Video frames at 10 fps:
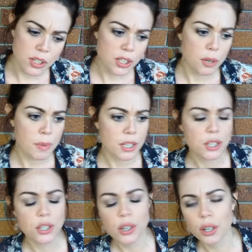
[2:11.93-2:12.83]
too much
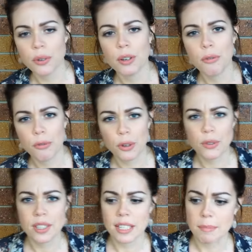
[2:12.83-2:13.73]
sugar and
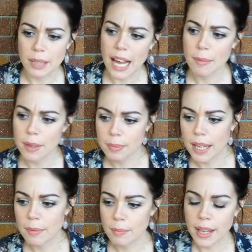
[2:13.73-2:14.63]
fruits and blah blah
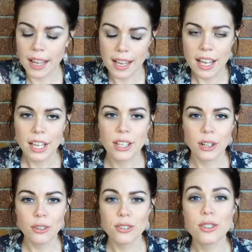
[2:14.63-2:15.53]
blah blah blah you
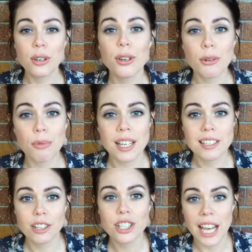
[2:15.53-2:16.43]
know do your
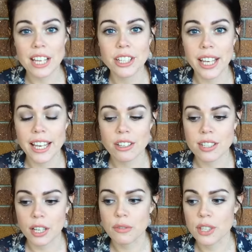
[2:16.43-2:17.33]
research educate
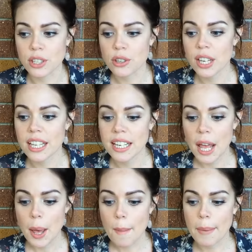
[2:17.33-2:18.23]
yourself so you can
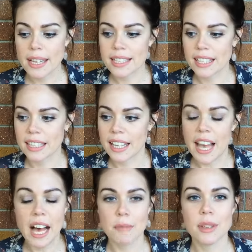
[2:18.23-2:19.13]

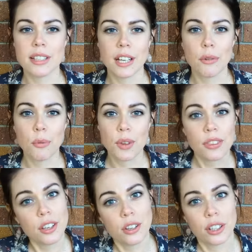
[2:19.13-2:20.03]
basically arm yourself
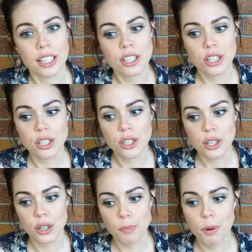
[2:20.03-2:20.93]
with the knowledge
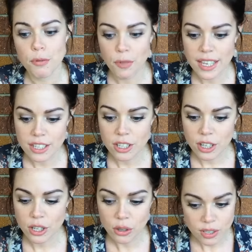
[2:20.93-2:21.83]
to prevent
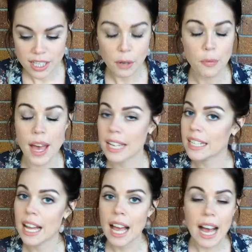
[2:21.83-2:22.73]
yourself
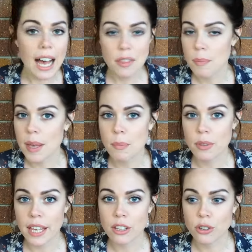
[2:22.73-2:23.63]
and other
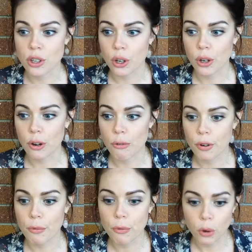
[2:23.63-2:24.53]
people that you know
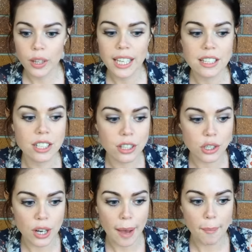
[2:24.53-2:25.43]
from falling into the
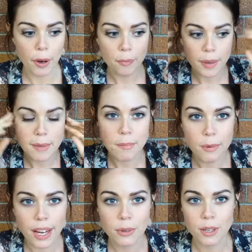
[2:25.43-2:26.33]
trap of being
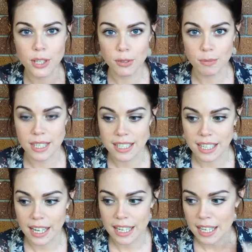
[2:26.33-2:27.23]
brainwashed from
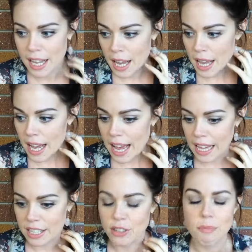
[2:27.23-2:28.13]
society
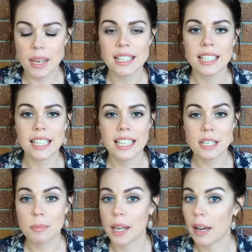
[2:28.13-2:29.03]
and you basically
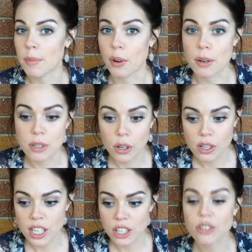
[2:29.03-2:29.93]
need to become your own
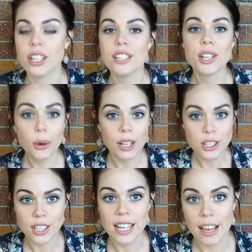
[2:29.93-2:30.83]
doctor. You need to
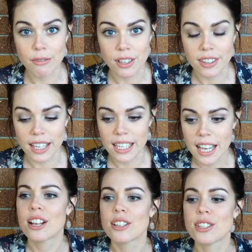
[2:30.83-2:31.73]
question everything.
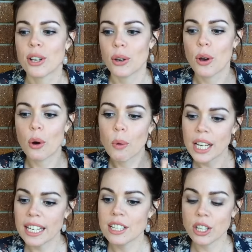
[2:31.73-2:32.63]
So
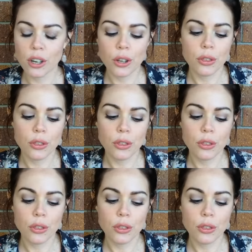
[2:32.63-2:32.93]
we need to go